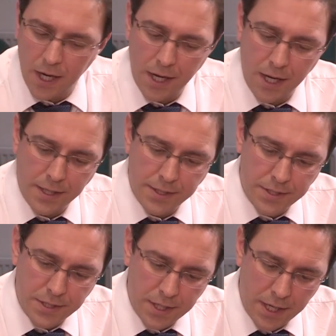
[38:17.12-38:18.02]

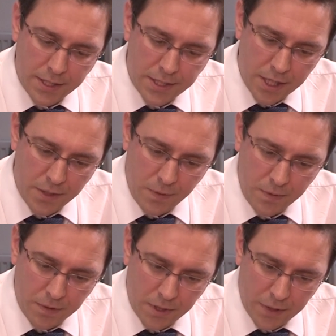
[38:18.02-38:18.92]
And so,
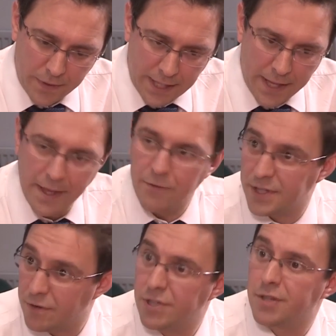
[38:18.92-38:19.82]
again,
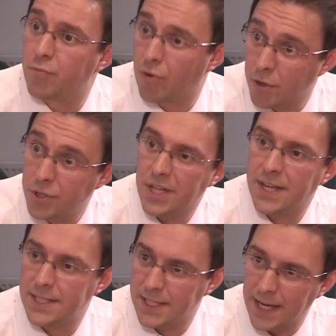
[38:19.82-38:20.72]
there is a
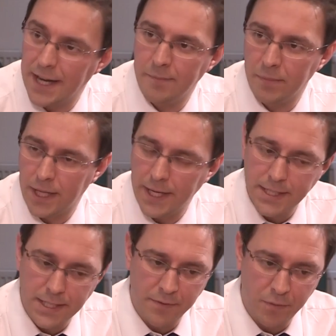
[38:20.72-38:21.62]
process to get in
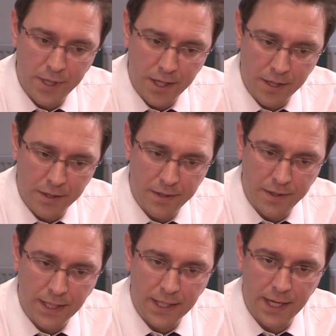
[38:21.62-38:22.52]
place if we are
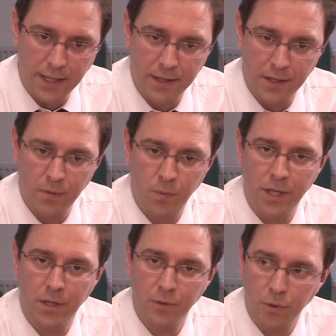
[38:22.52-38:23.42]
thinking that
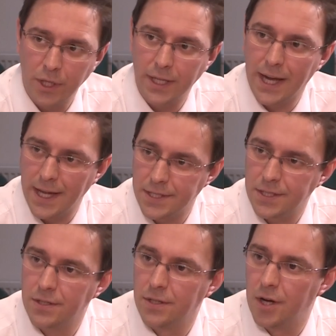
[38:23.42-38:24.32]
we are looking at
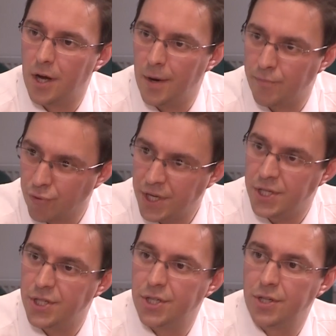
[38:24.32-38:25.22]

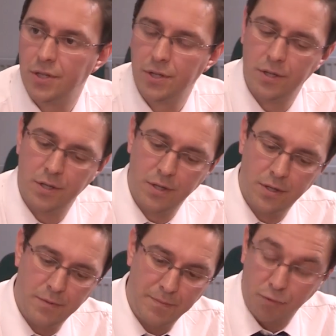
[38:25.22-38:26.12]
abridged
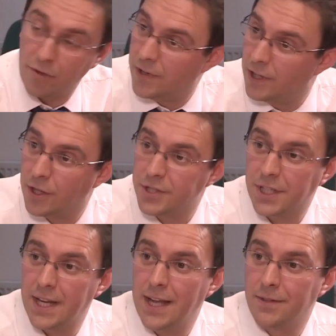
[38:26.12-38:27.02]
profit and loss
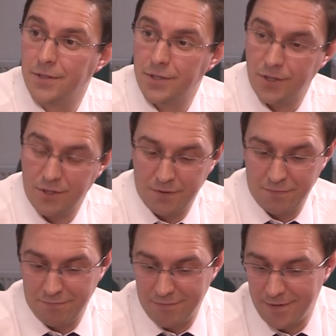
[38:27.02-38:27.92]
accounts
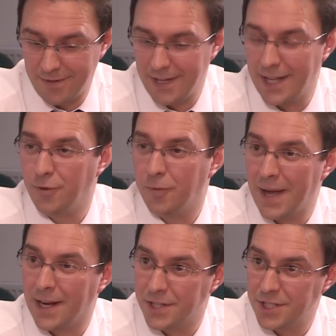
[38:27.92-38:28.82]
and or
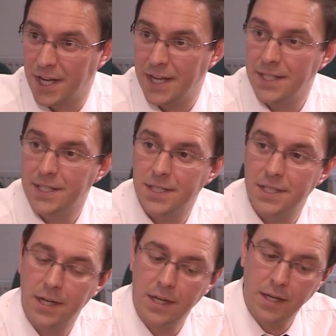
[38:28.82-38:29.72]
balance
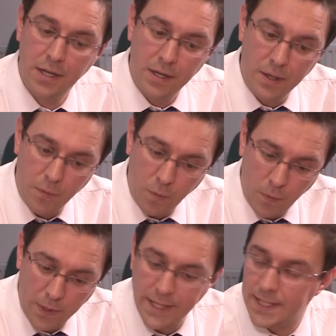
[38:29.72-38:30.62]
sheets.
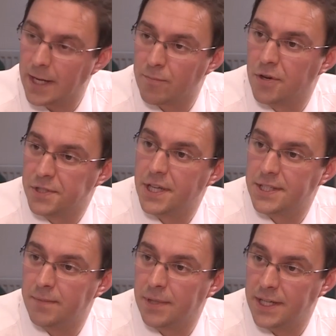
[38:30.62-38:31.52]
We need to get a
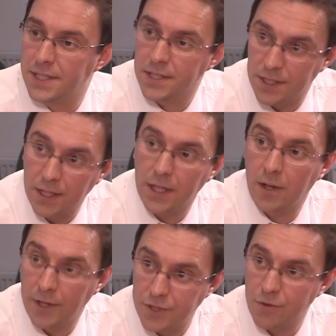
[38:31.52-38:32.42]
process in place such that the
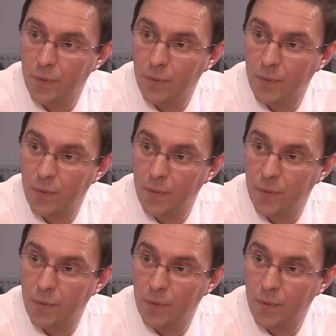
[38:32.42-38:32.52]
clients are